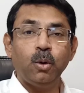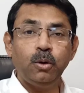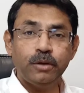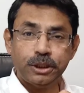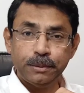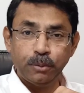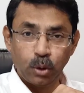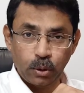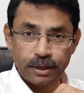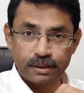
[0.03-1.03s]
Urvashi
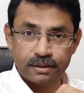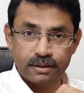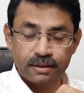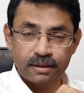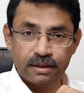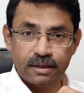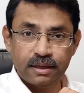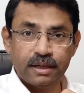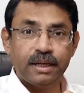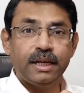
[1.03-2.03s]
Purohit
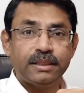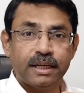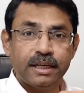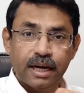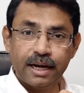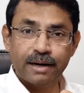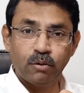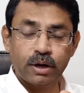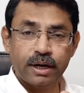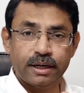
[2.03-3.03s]
is a young
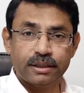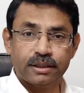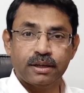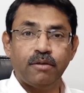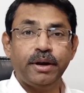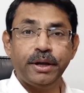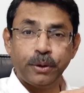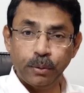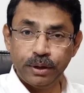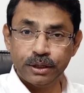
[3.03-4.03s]
advocate, very
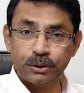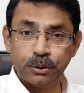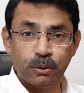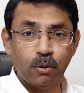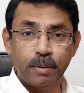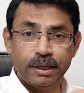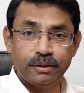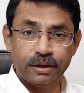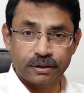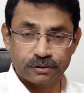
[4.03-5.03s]
curious to know
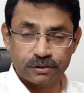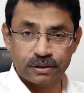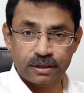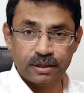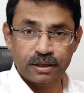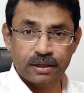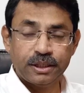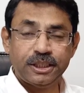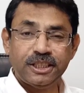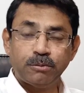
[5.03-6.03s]
many things.
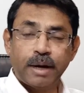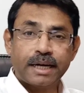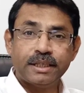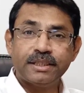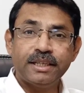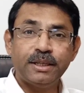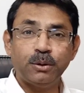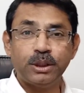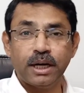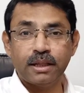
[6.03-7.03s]
She is practicing
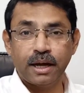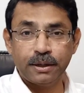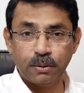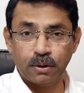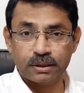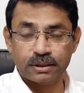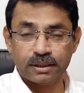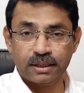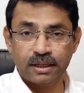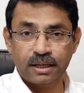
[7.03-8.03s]
in Gujarat High Court
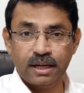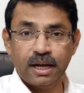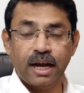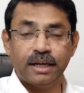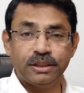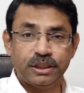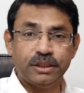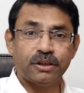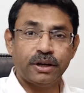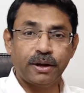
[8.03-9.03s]
and
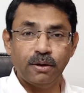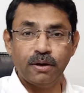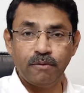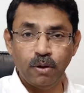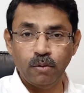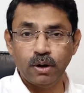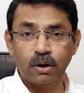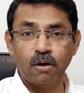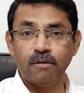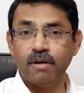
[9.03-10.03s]
she is a regular
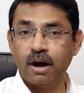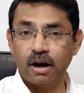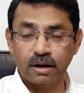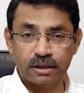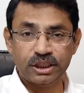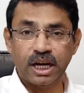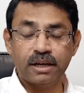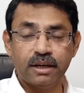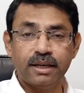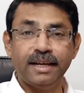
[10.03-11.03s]
viewer of our
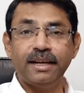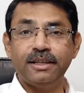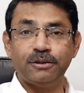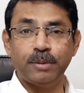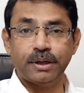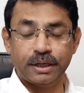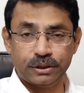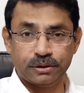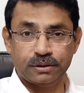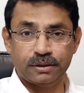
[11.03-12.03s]
channel Legal
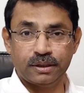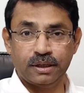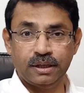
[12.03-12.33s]
Inspiration.